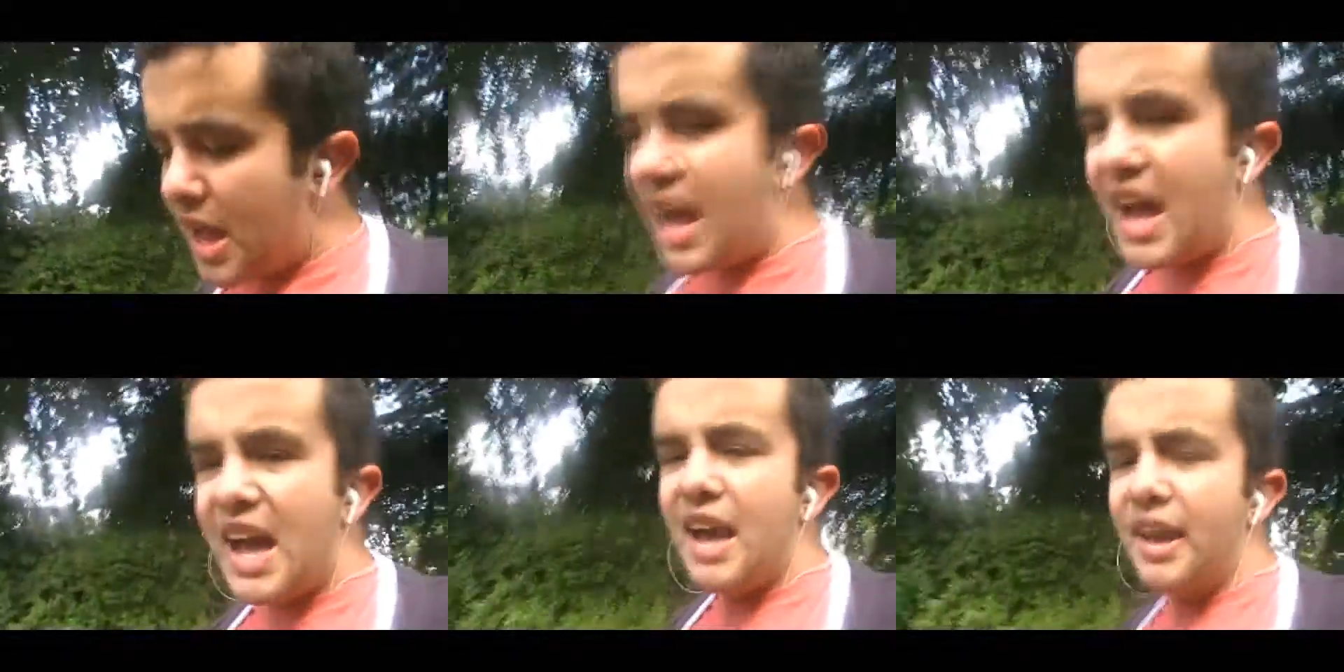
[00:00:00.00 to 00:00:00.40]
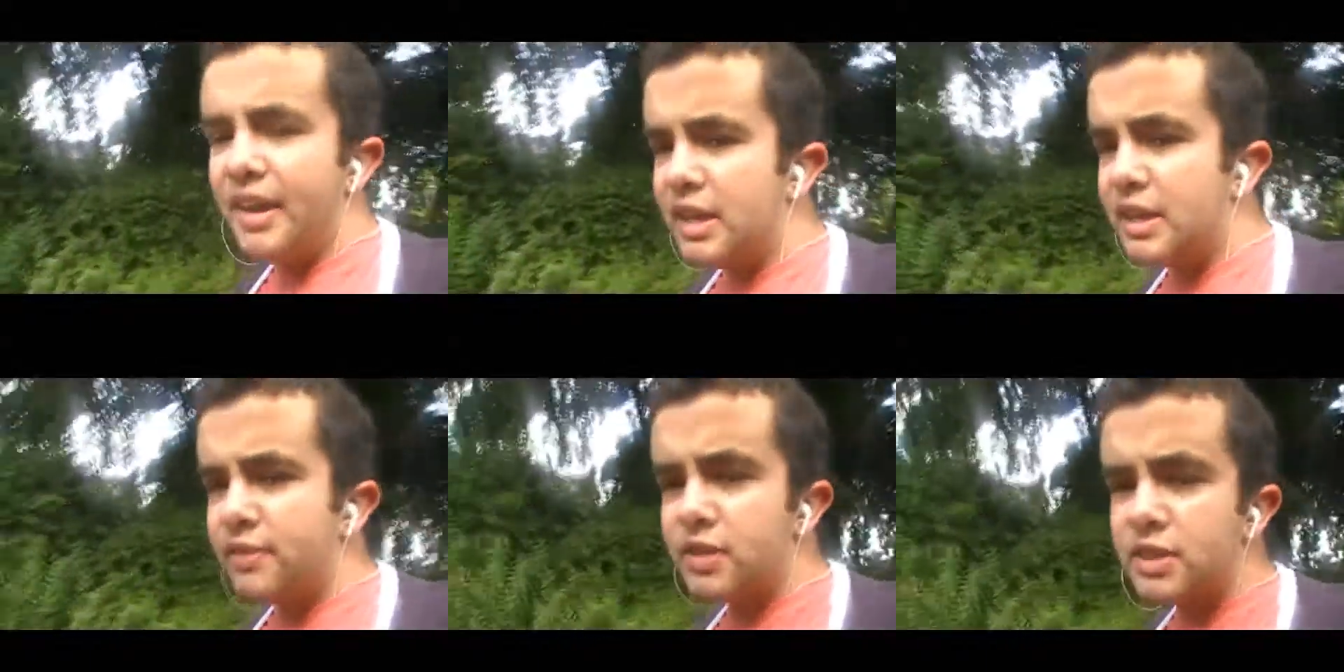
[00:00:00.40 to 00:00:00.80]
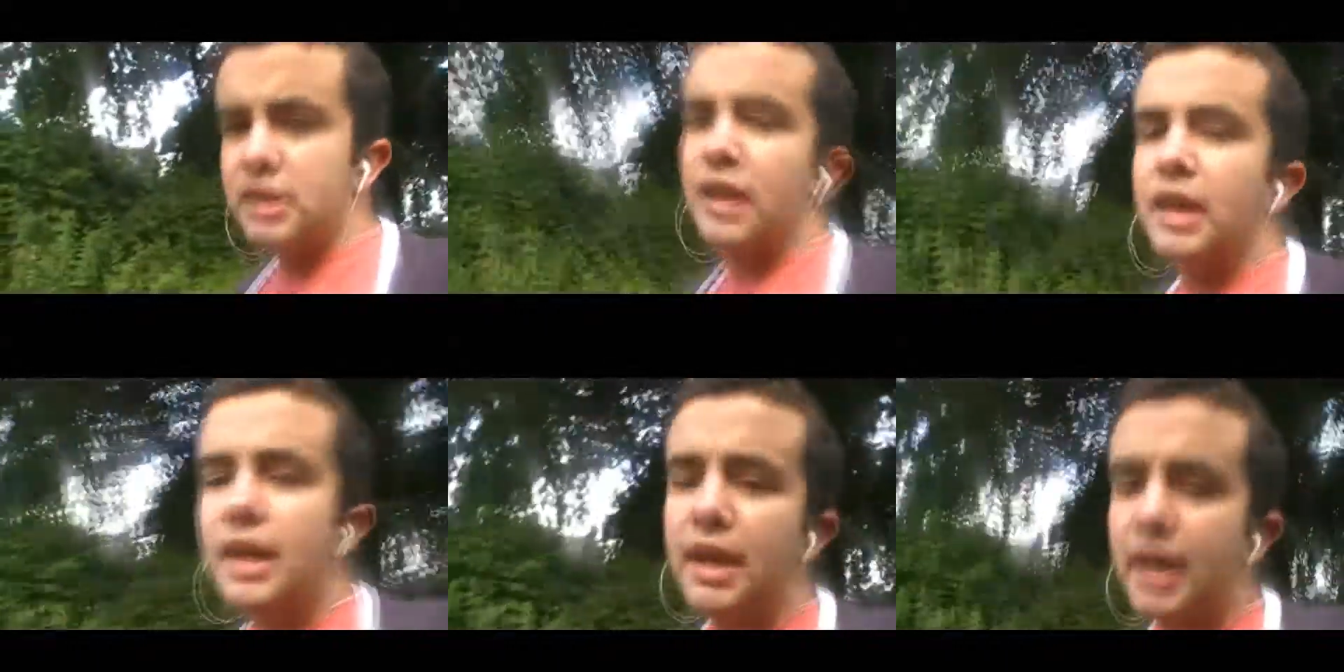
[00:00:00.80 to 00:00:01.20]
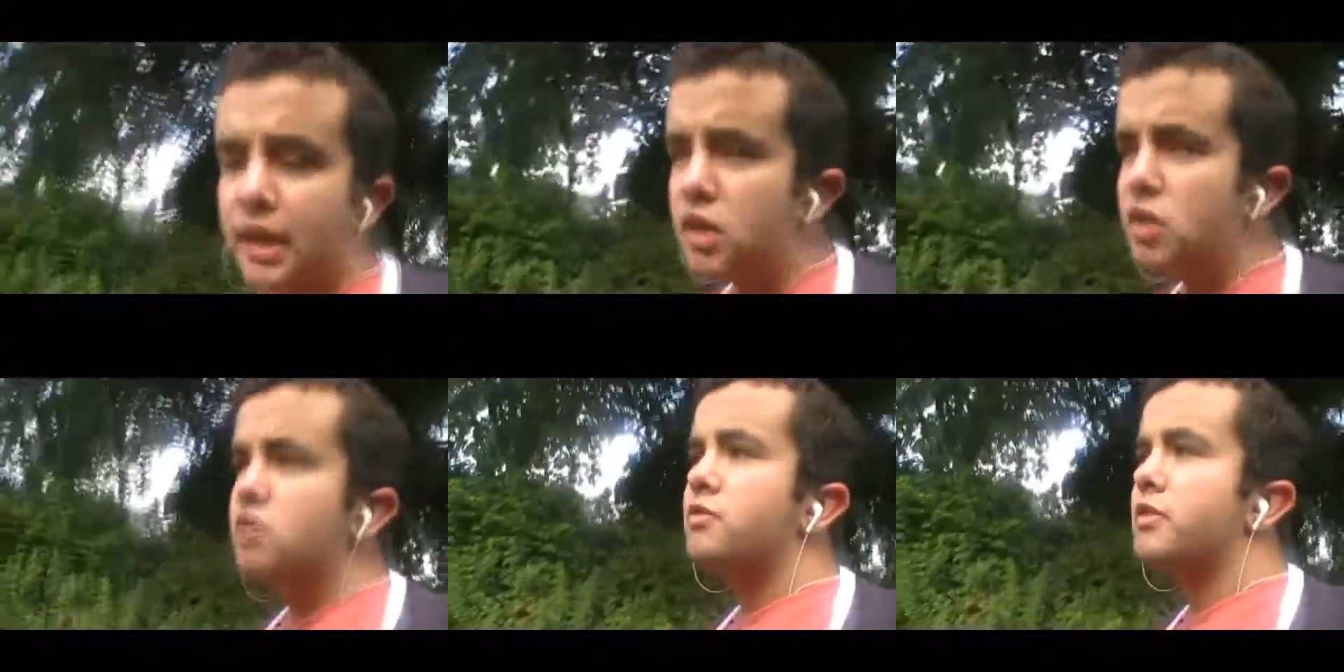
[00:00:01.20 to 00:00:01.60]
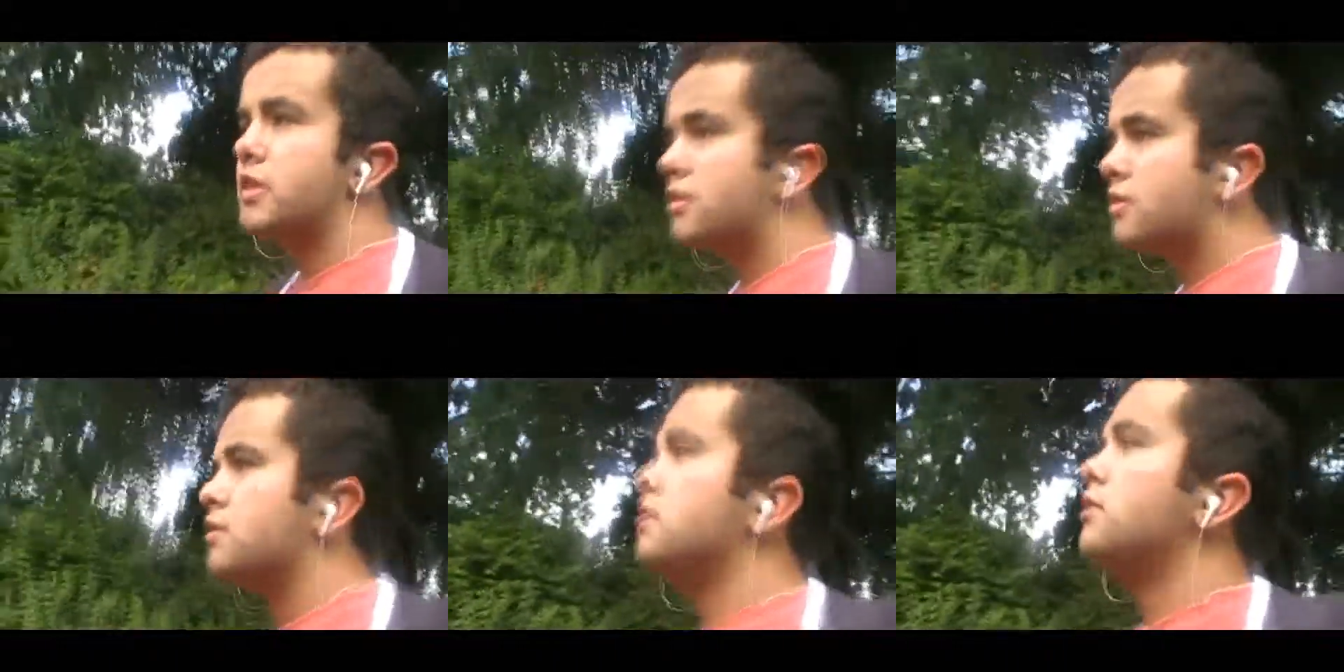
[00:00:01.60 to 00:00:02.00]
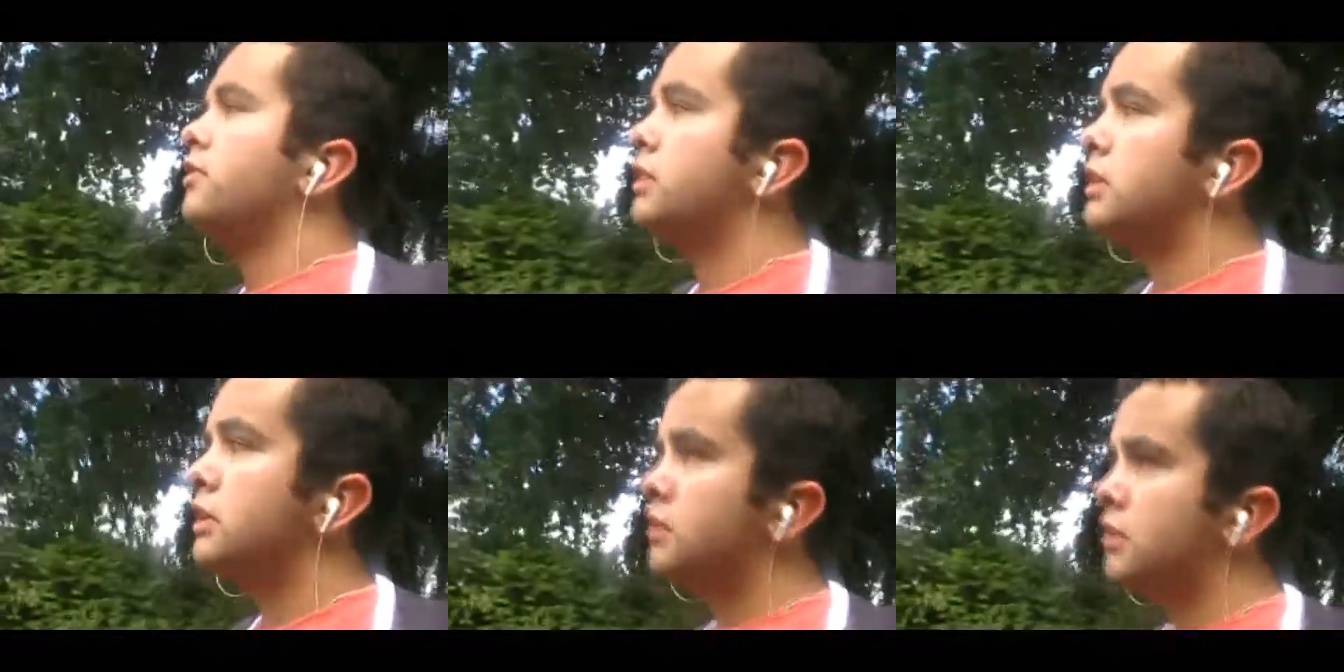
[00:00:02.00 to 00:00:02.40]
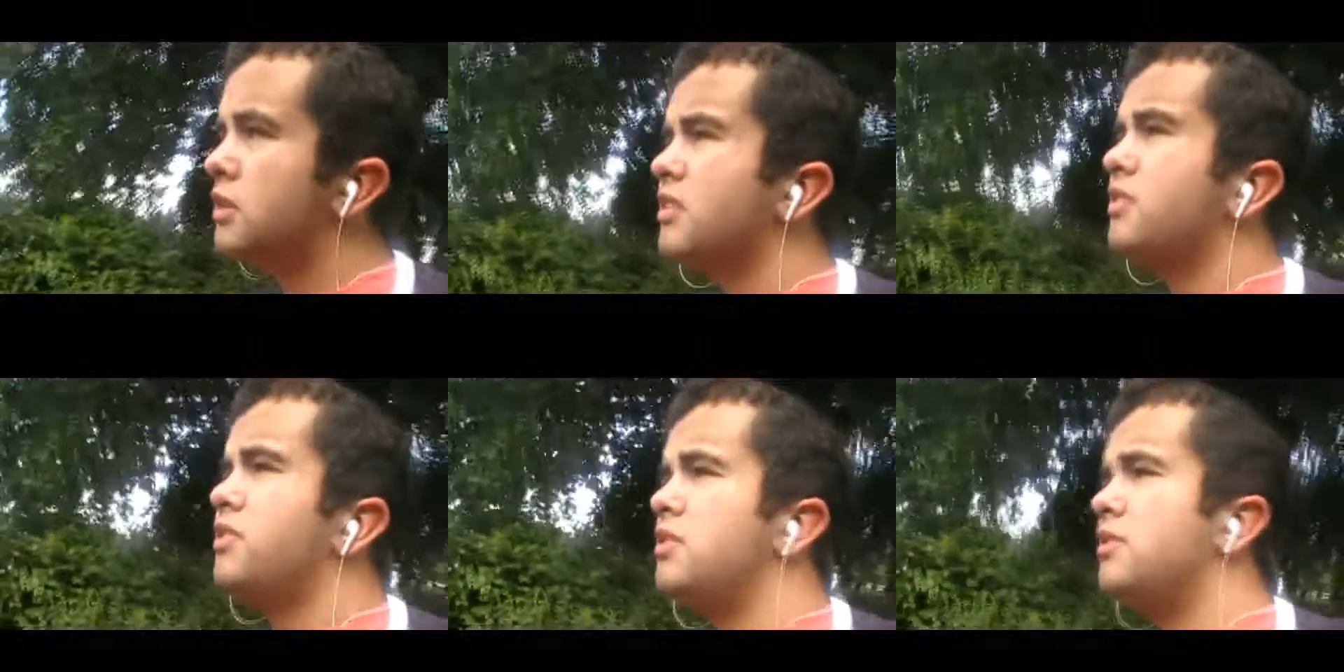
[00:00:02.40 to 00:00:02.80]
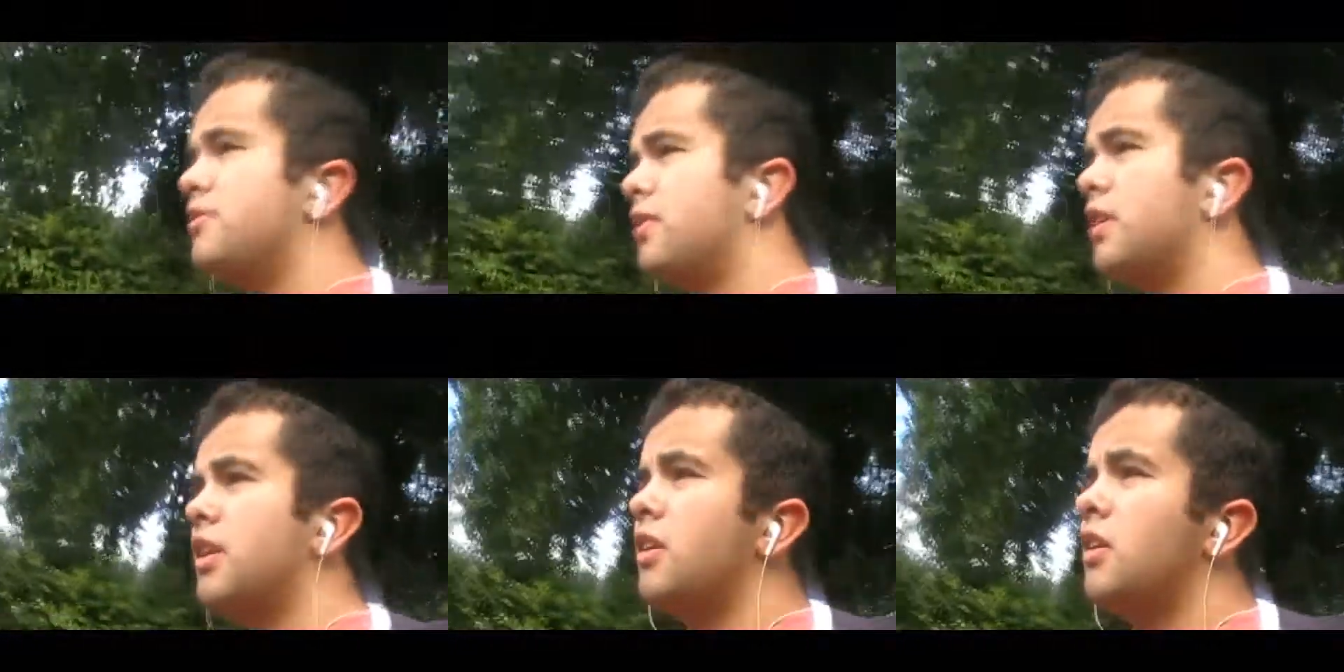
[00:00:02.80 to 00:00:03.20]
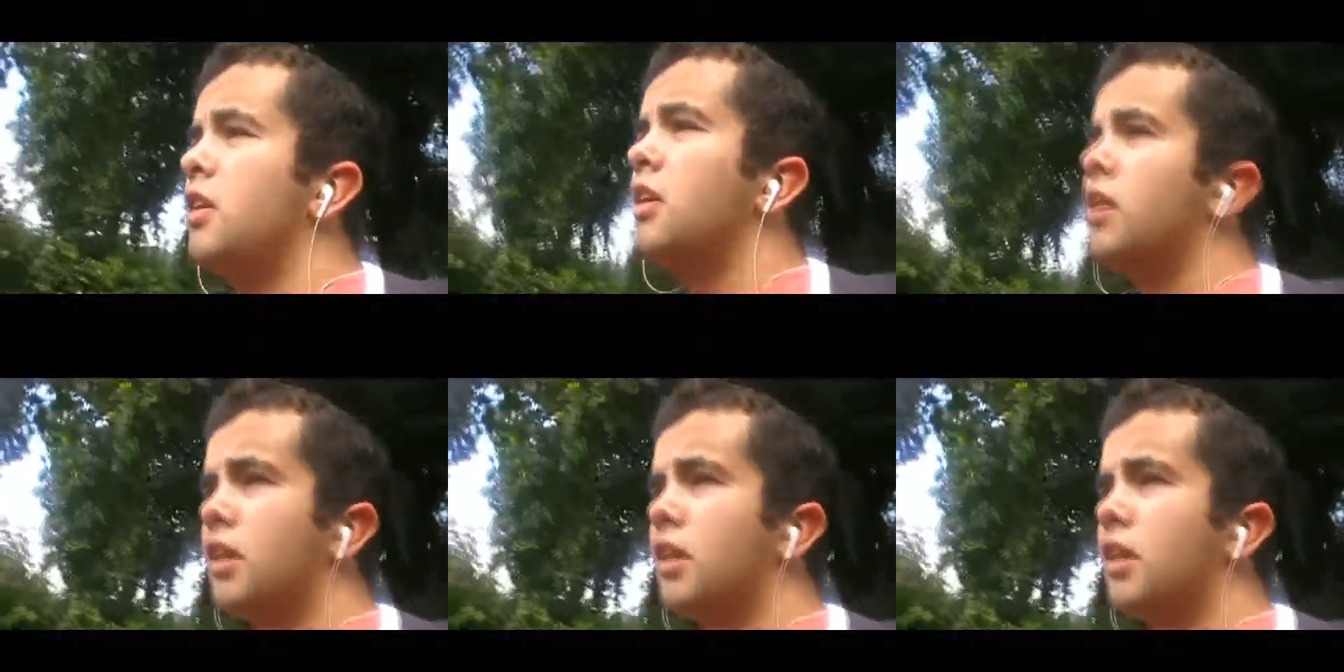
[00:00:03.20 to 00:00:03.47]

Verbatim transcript: Eye of the tiger, it's the heat of the fight.